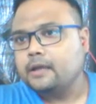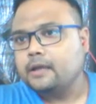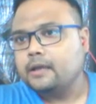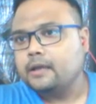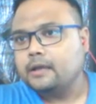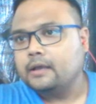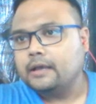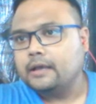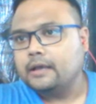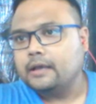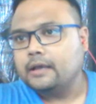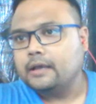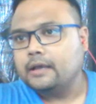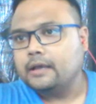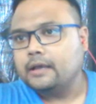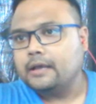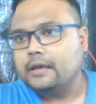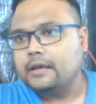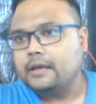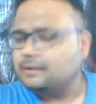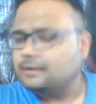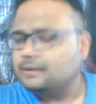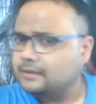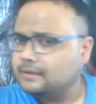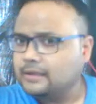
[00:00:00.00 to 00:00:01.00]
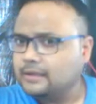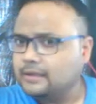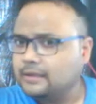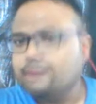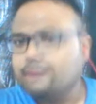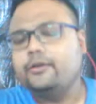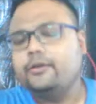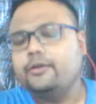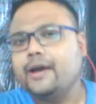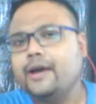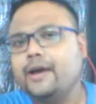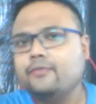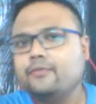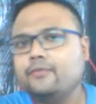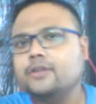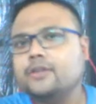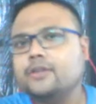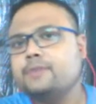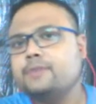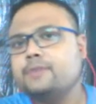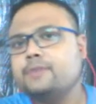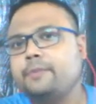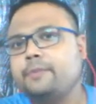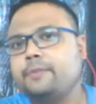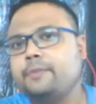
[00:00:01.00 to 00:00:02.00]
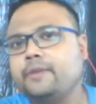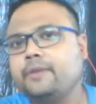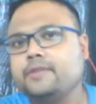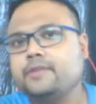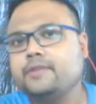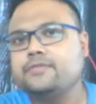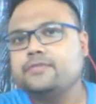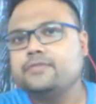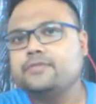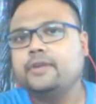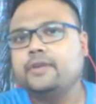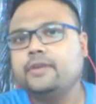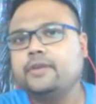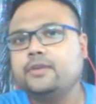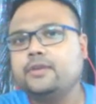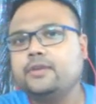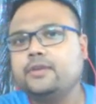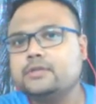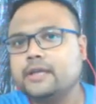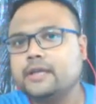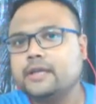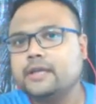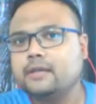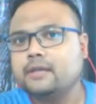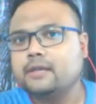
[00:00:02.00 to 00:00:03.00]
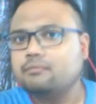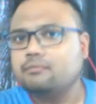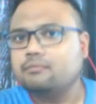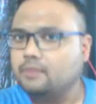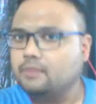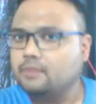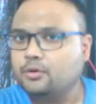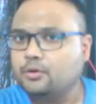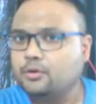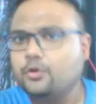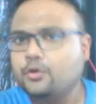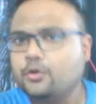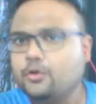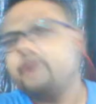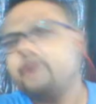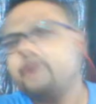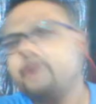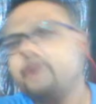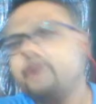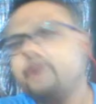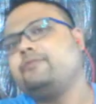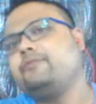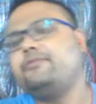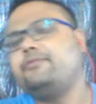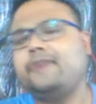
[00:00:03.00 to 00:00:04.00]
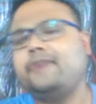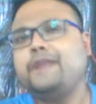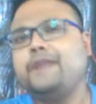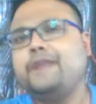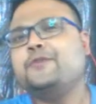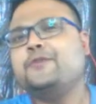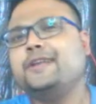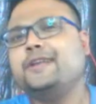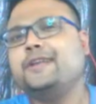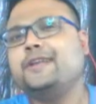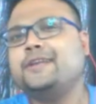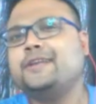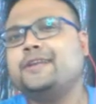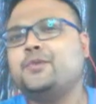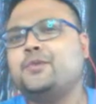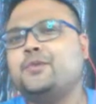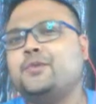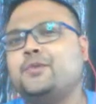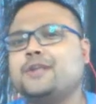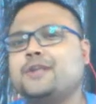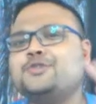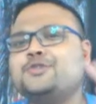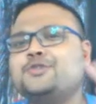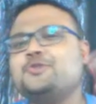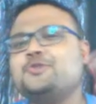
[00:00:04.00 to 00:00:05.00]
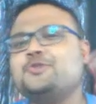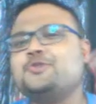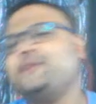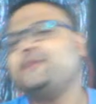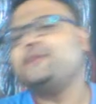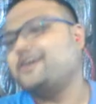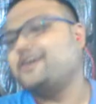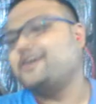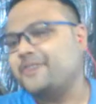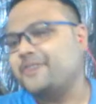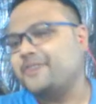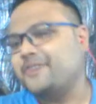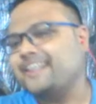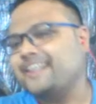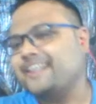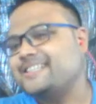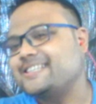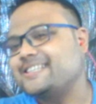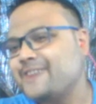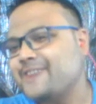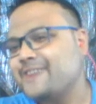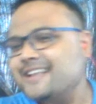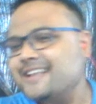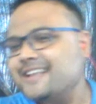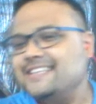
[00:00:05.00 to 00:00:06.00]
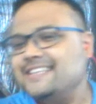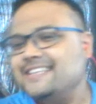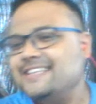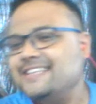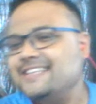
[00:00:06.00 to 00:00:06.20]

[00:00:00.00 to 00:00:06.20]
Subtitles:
and if you have watched my previous videos, then you know it very well that what should be your trading strategy.